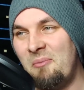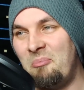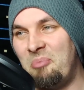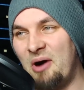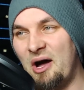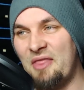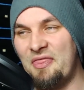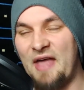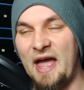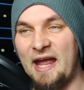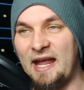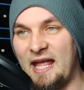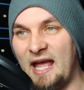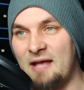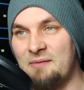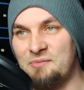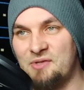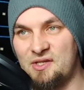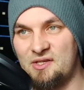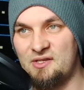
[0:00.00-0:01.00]
but that
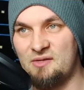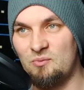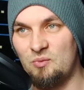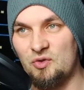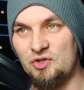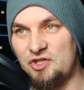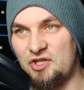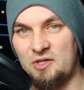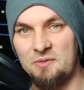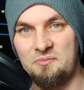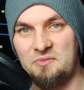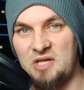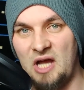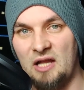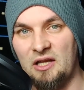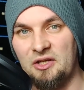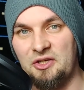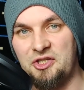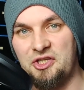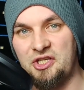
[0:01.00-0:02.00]
game was just
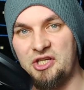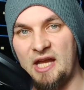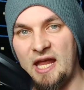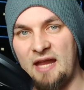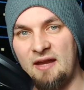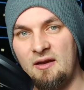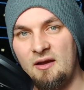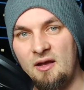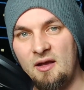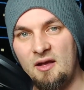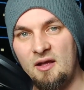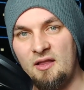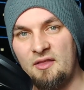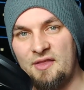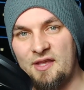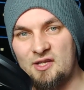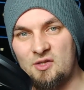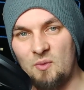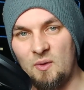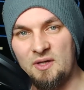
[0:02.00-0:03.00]
dull as shit.
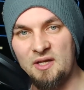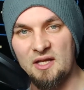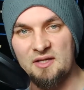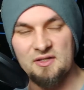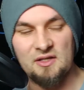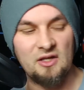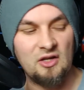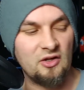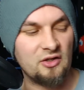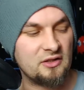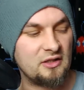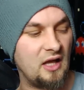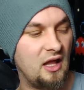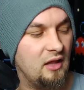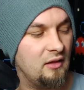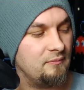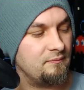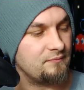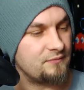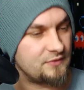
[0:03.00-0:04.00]
This one doesn't look
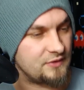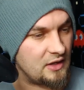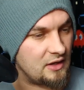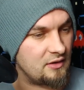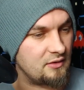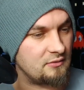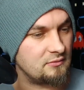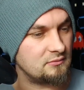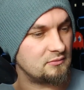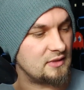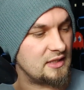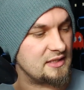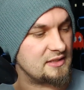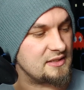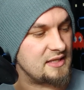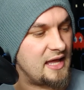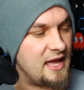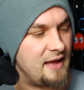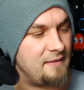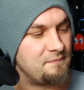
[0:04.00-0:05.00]
dull, so there's
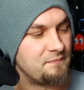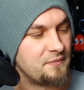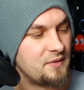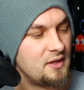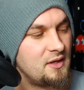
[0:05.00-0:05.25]
that.